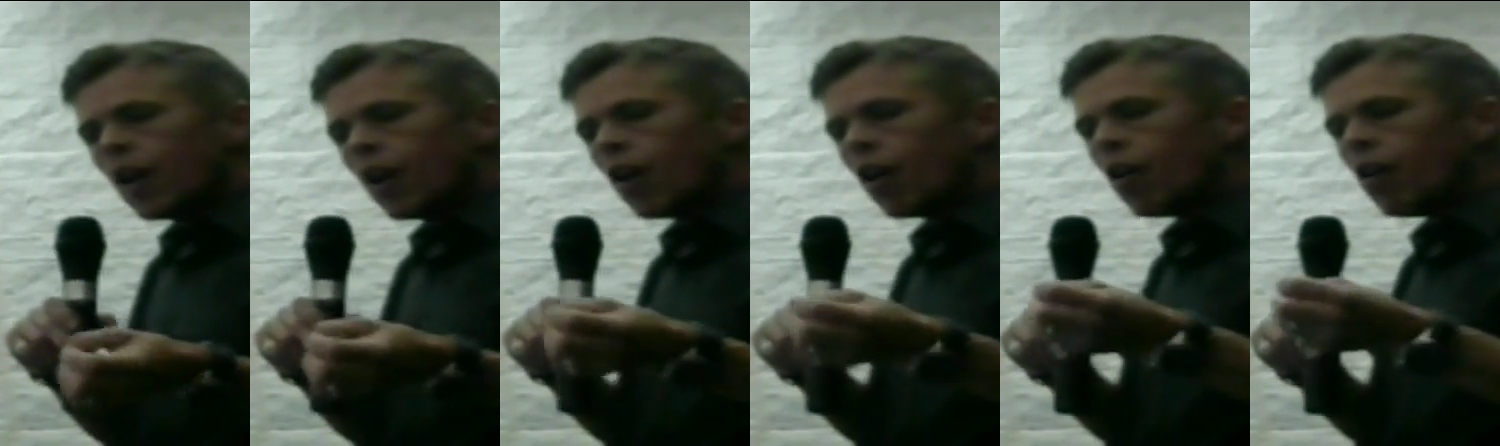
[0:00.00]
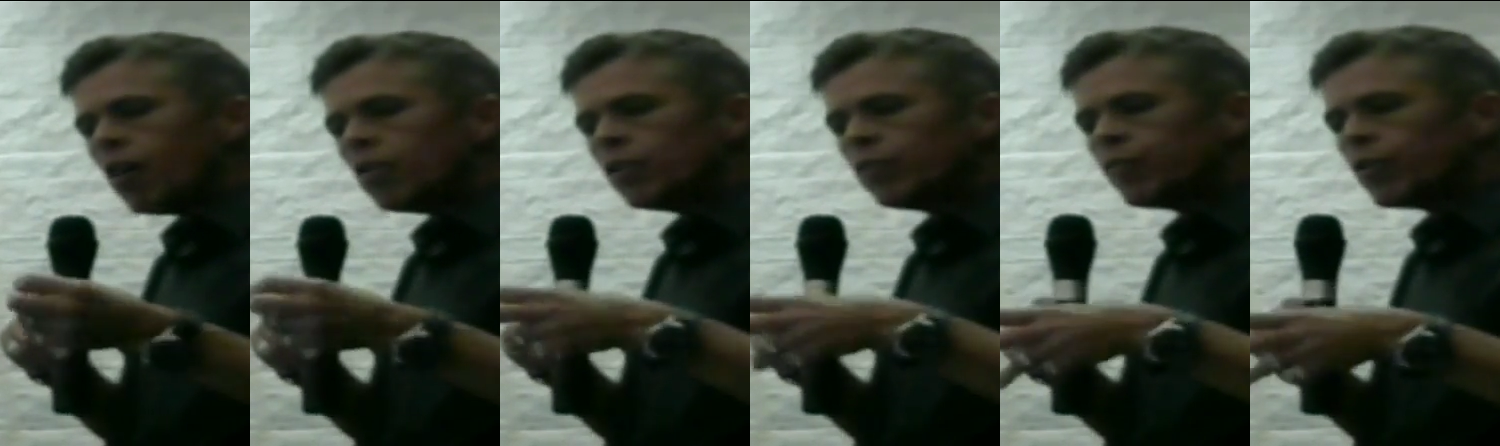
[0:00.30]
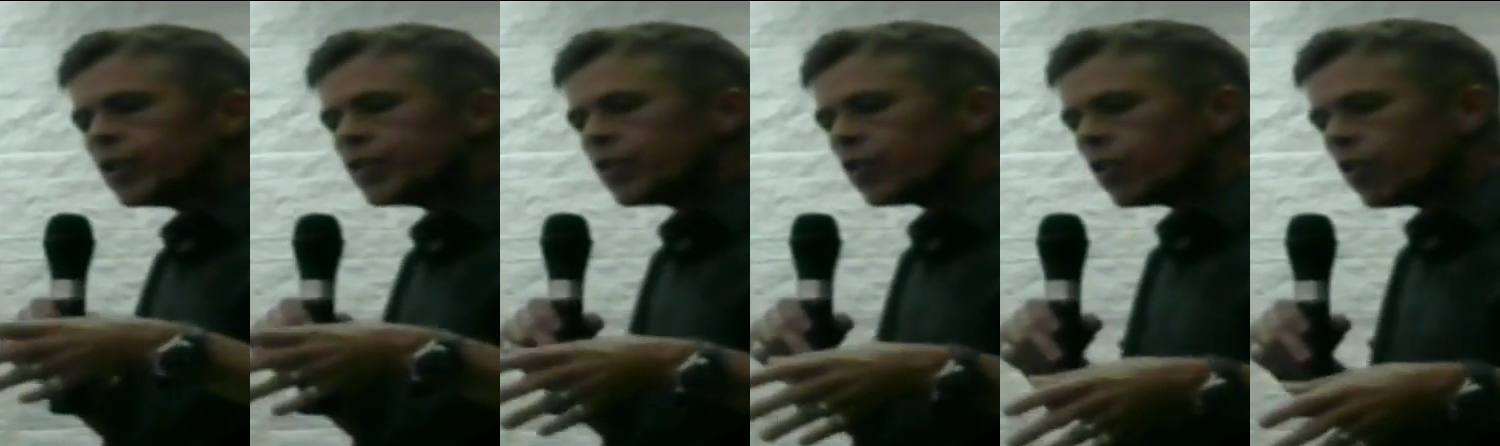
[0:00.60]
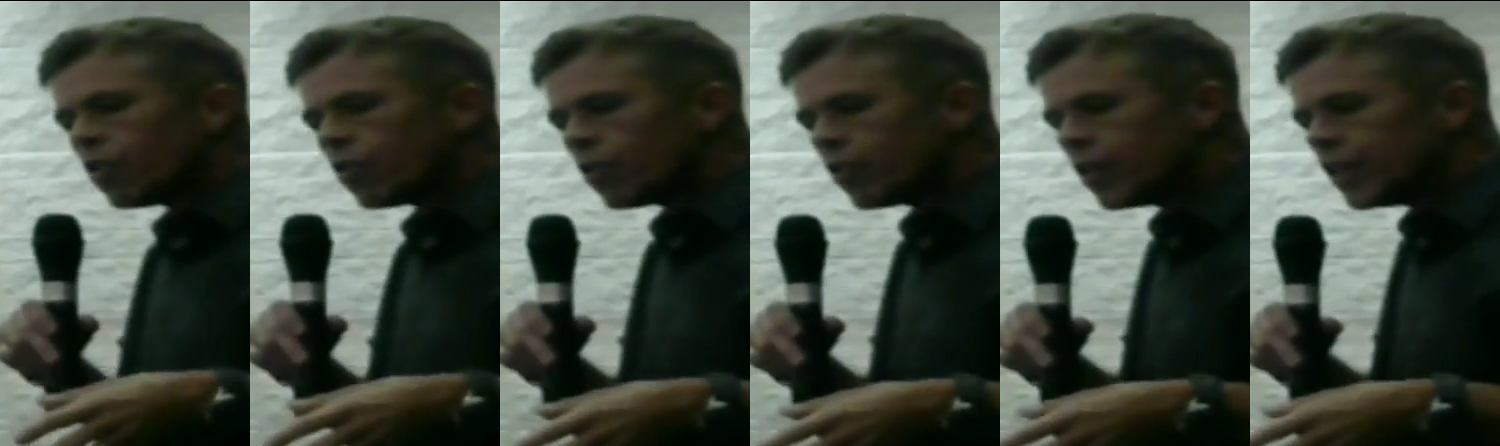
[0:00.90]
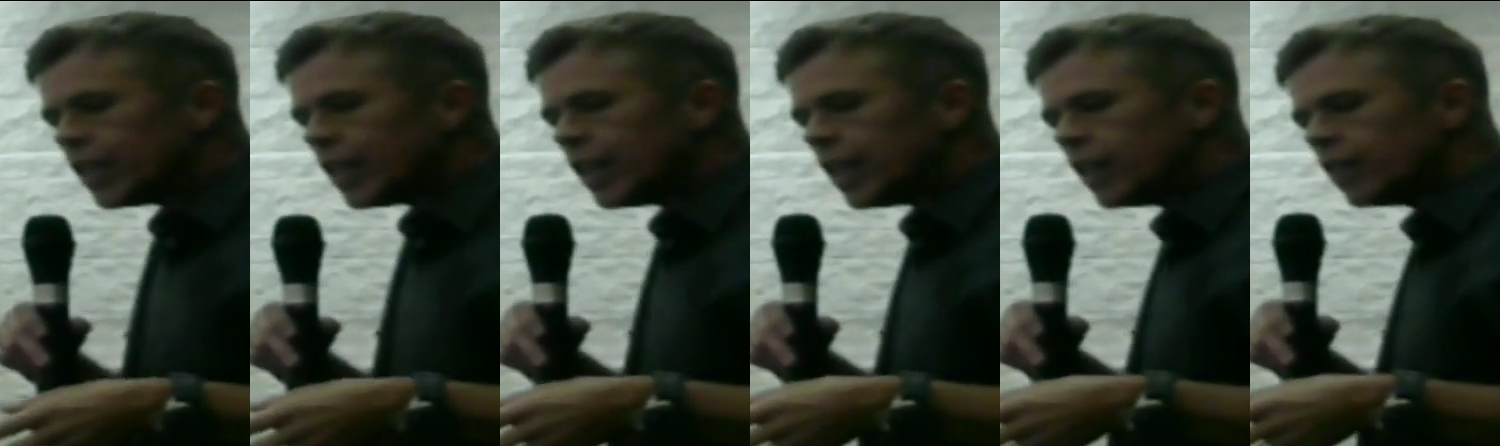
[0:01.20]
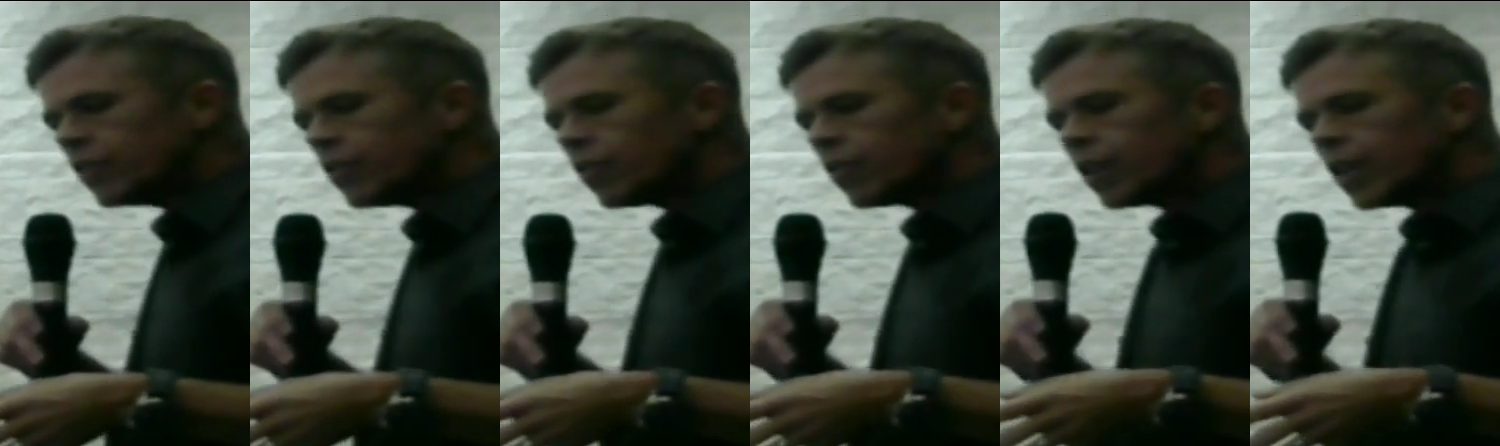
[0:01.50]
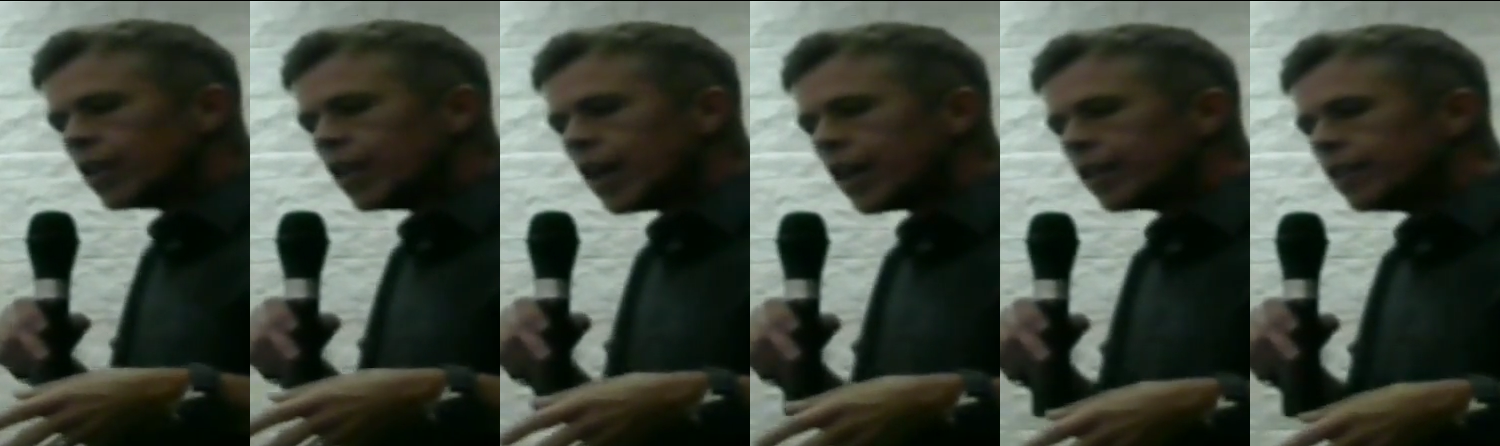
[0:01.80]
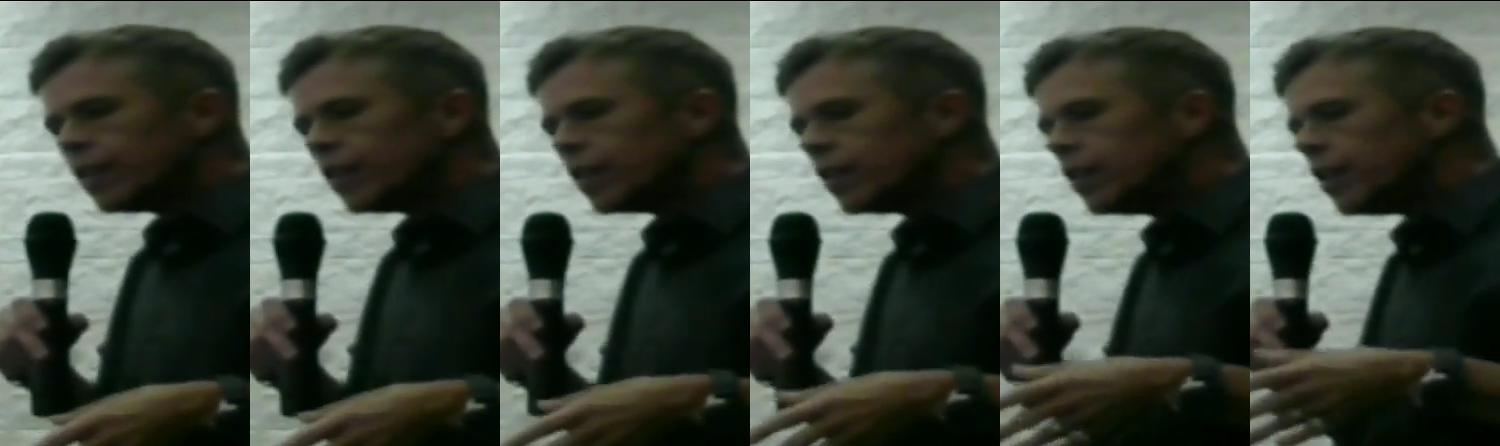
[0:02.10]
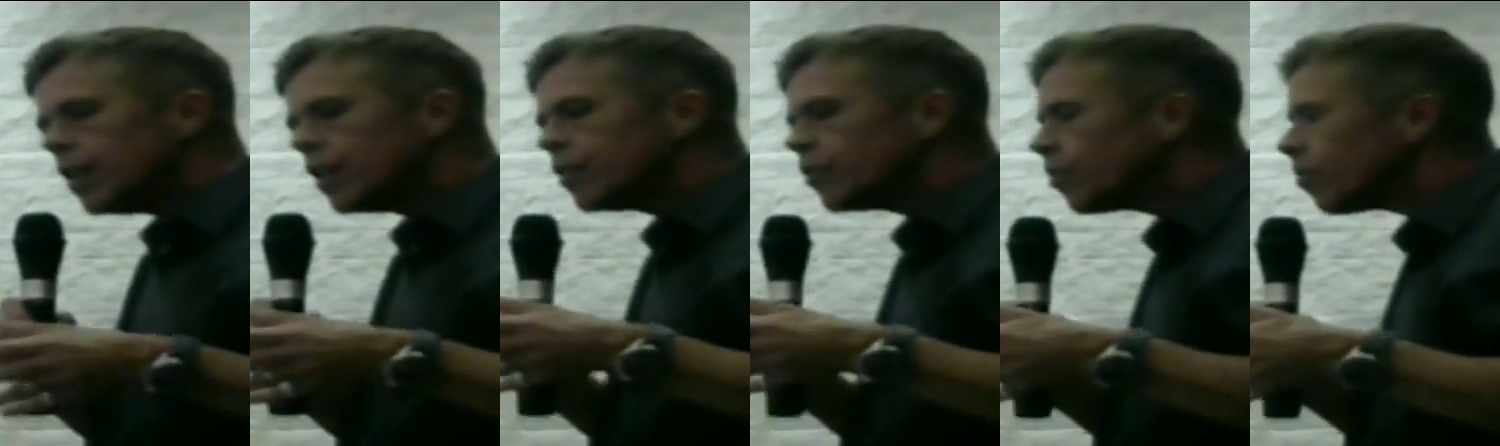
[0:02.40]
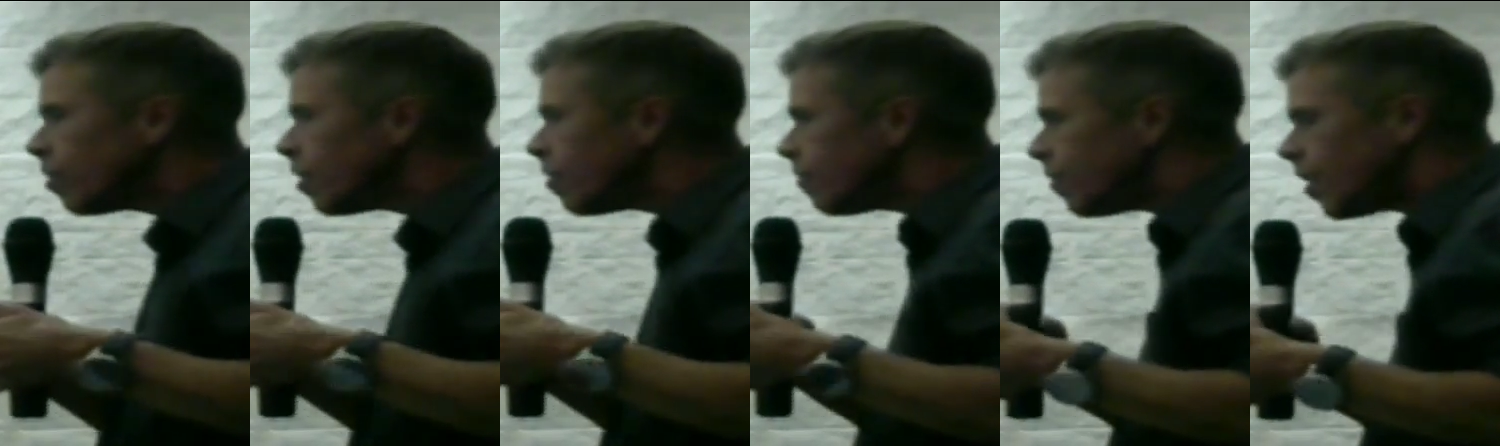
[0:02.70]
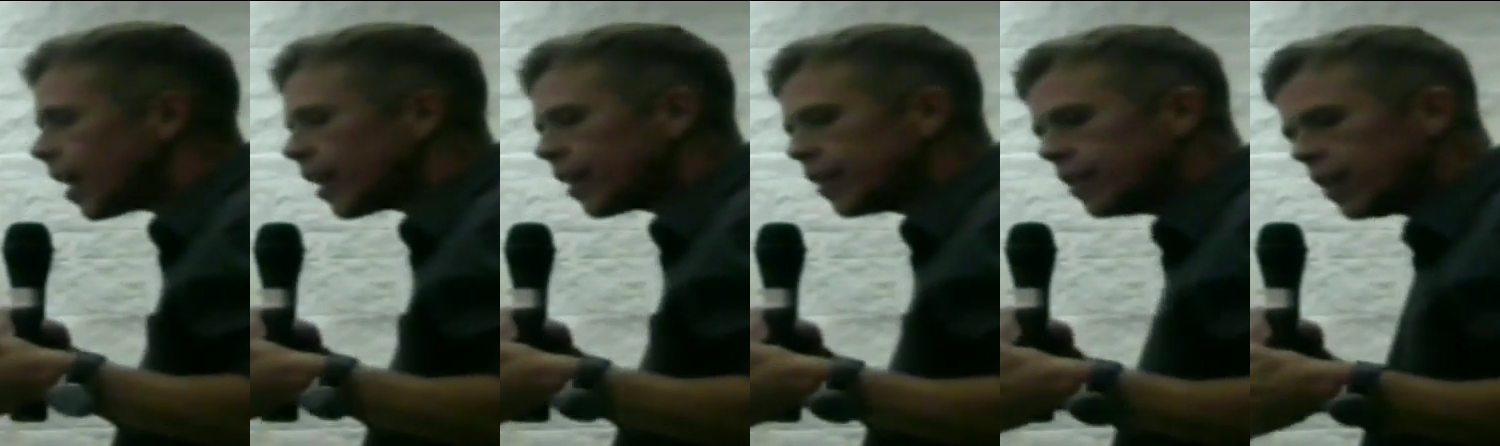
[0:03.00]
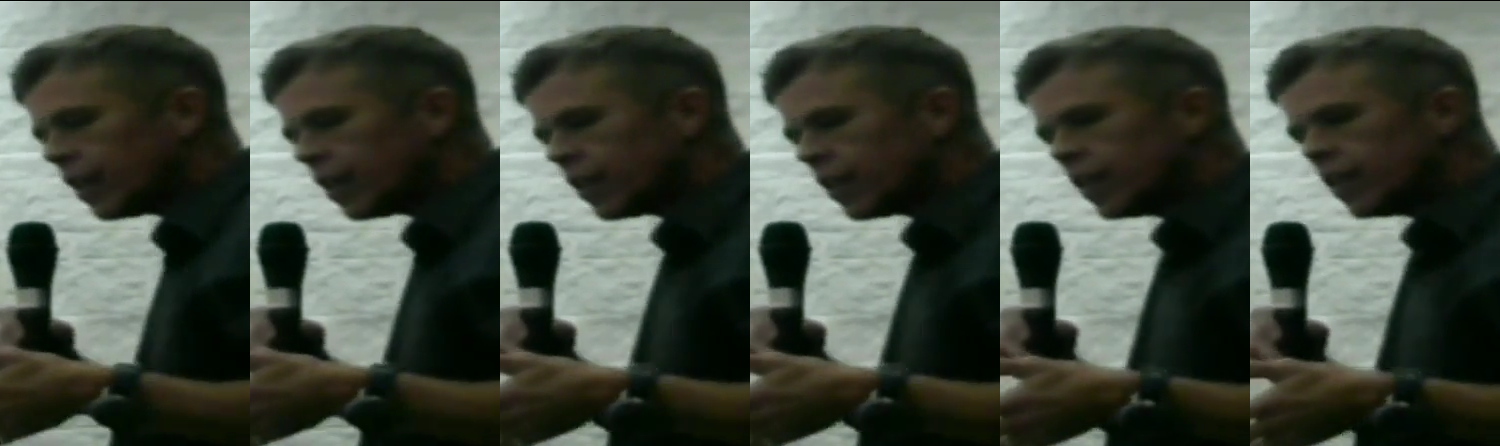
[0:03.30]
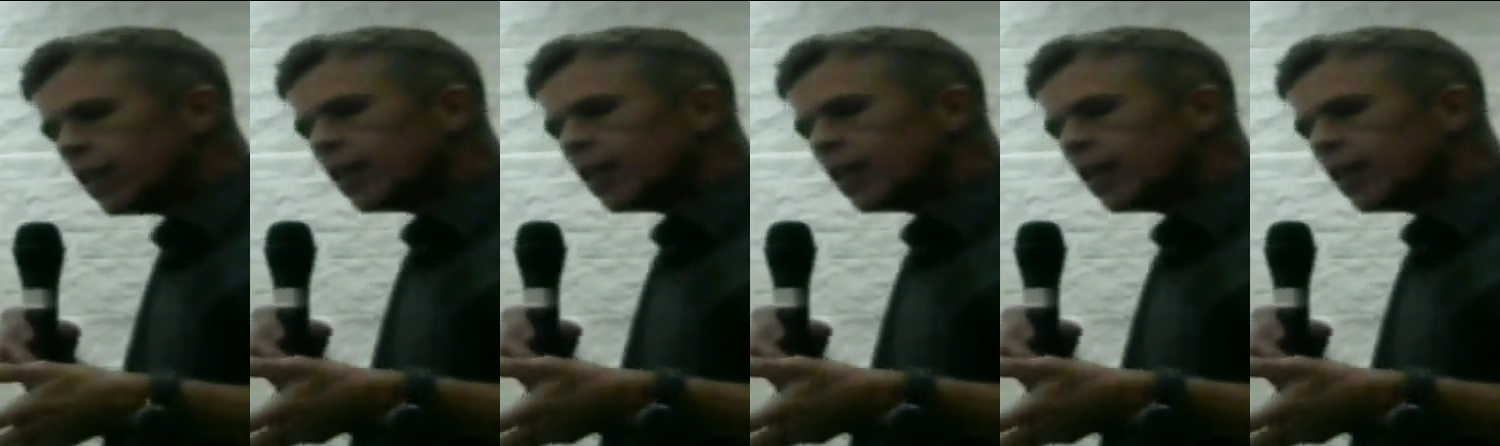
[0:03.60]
all of which occur in the interconnected, interaffecting,